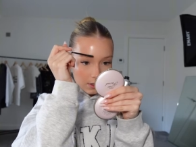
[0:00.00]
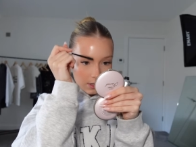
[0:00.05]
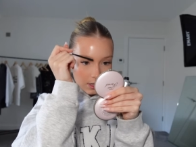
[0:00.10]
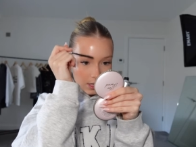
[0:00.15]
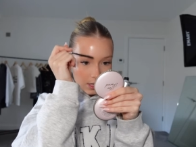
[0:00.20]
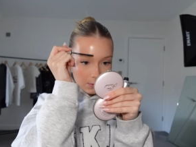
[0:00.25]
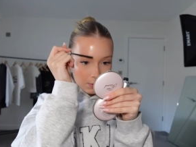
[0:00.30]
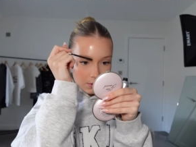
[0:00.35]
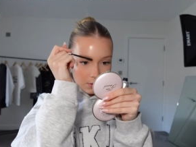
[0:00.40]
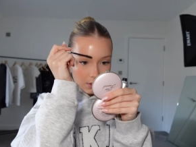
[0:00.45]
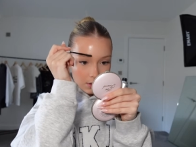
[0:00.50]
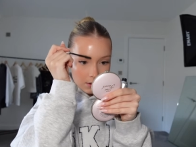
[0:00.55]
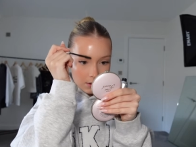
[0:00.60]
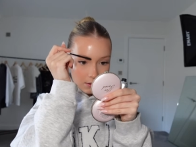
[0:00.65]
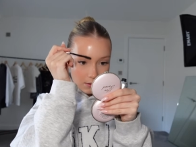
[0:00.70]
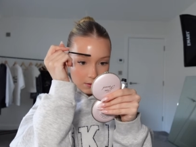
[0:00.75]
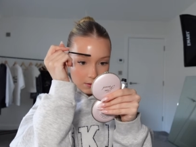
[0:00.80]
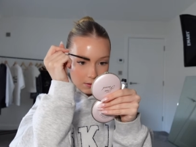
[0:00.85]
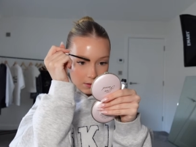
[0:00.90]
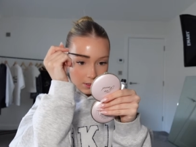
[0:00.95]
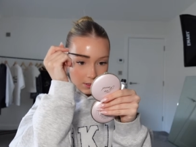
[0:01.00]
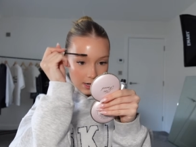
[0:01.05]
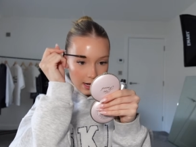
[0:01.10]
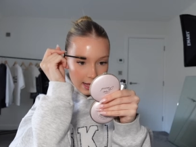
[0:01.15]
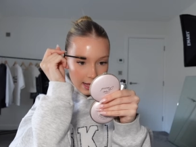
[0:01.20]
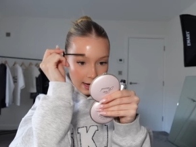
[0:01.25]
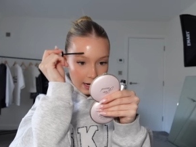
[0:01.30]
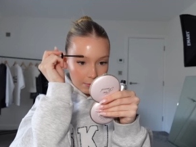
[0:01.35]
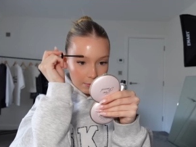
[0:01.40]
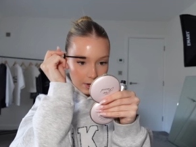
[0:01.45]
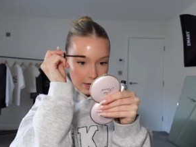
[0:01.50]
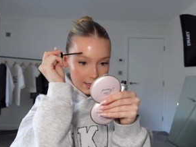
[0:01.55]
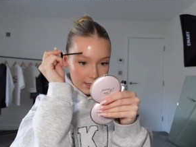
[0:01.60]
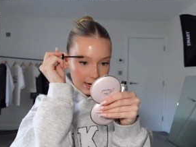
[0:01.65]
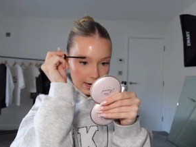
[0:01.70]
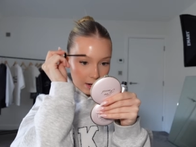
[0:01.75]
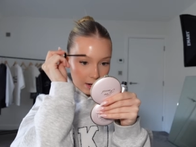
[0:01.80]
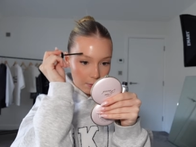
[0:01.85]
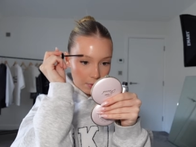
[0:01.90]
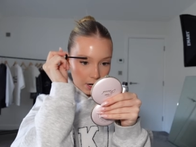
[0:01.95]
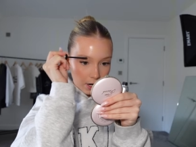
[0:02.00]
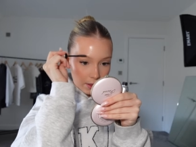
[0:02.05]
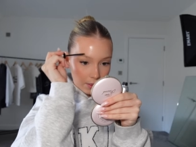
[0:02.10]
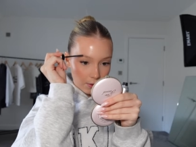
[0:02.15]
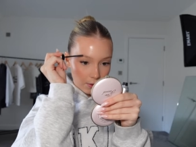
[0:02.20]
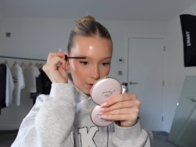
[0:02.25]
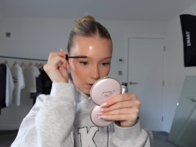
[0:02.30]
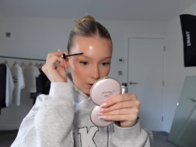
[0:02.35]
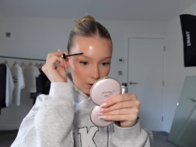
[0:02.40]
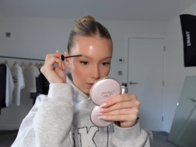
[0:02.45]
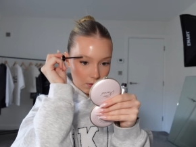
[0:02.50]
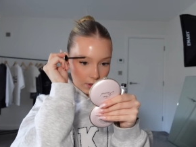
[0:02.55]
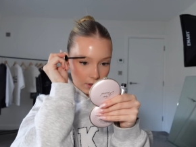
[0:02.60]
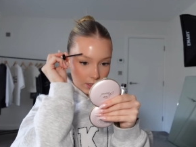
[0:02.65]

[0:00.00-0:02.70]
it wasn't delaying my day but I thought